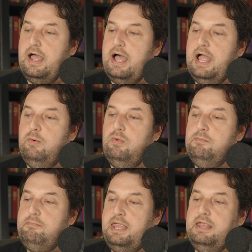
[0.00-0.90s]
I
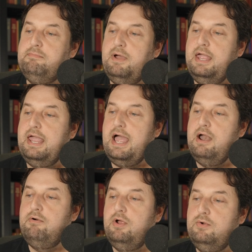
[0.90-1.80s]
will make my
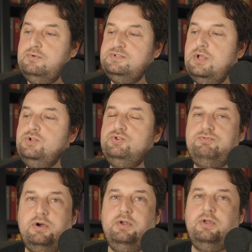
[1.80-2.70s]
arrows
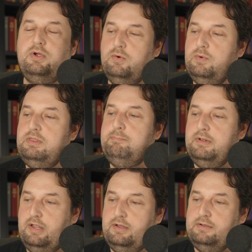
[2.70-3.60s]
drunk with
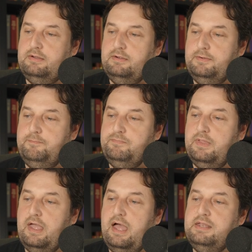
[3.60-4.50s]
blood
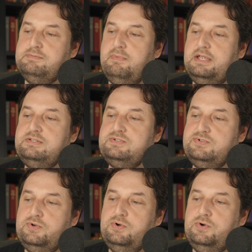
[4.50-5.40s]
and my
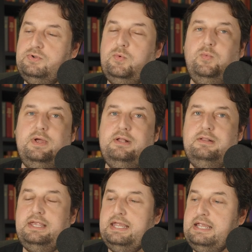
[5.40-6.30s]
sword
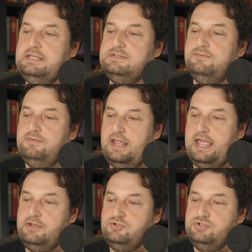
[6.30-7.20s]
will eat
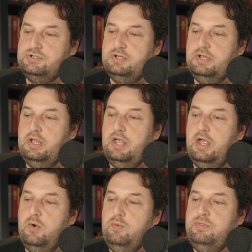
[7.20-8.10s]
flesh,
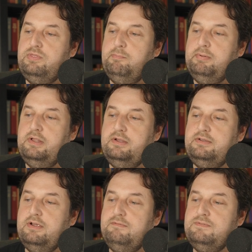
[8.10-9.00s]
with the
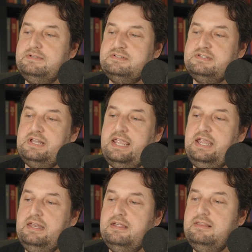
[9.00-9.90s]
blood of the
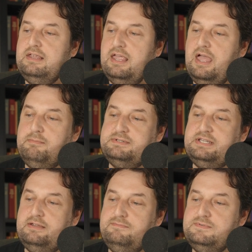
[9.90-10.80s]
slain and the
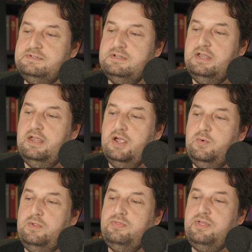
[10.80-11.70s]
captives,
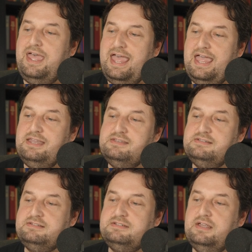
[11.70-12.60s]
with the
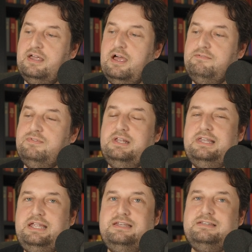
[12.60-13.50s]
heads of the
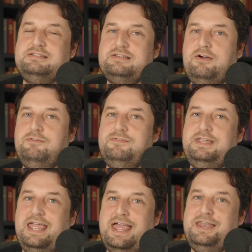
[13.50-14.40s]
leaders of
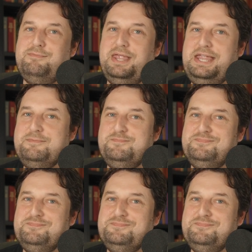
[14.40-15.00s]
the enemy.